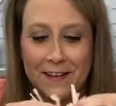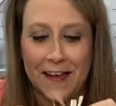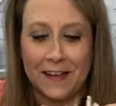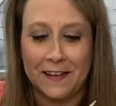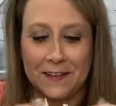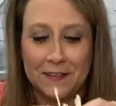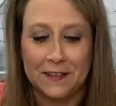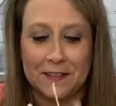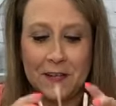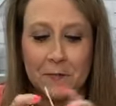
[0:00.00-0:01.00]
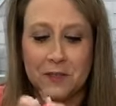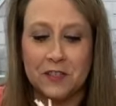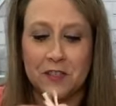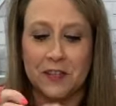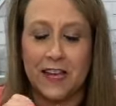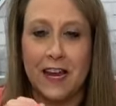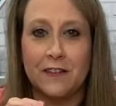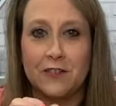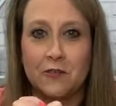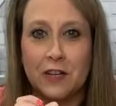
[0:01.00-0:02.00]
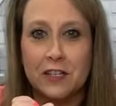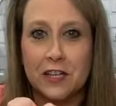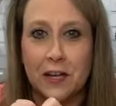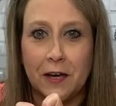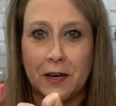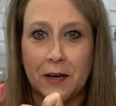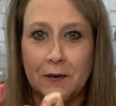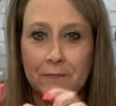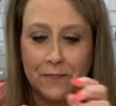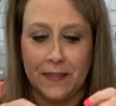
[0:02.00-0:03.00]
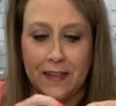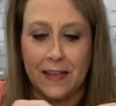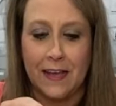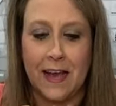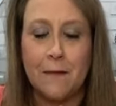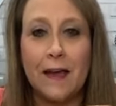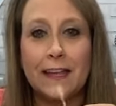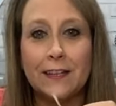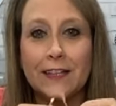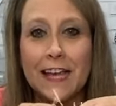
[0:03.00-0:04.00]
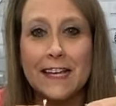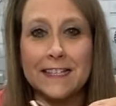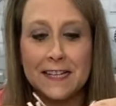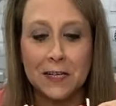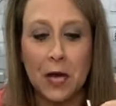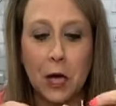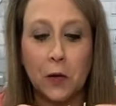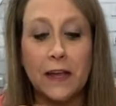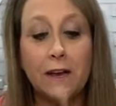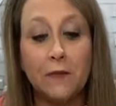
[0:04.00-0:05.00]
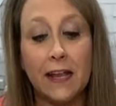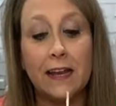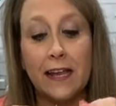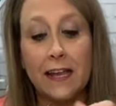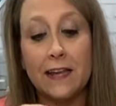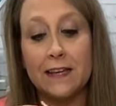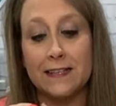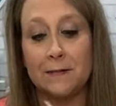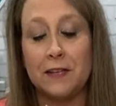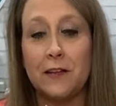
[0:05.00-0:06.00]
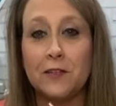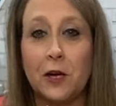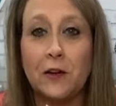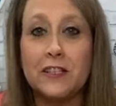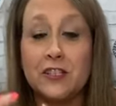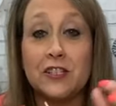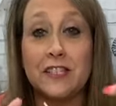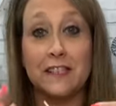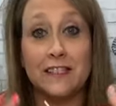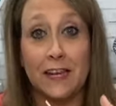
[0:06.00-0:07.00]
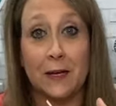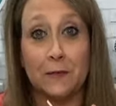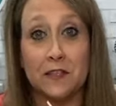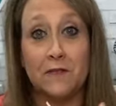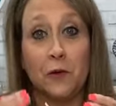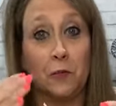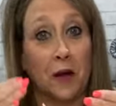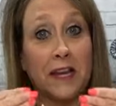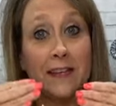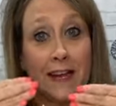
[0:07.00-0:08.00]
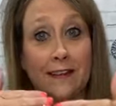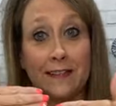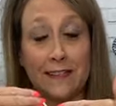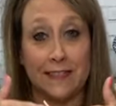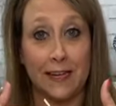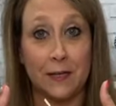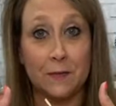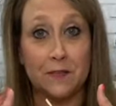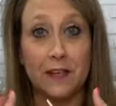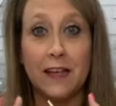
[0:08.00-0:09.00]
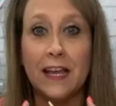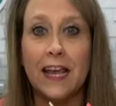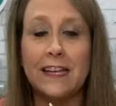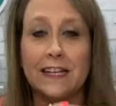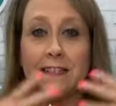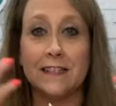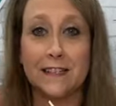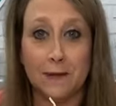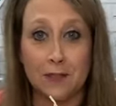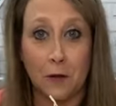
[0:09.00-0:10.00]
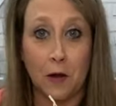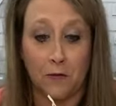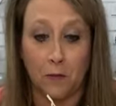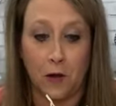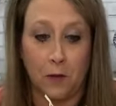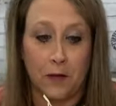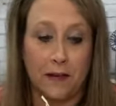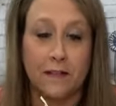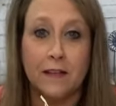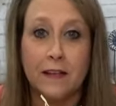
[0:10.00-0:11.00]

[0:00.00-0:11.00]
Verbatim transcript: okay, so I'm just gonna kind of scrunch it up. I make it look easy, Nicole. It, it is, I'm telling y'all, it's just in steps. If you'll break it down in steps, it doesn't seem so overwhelming.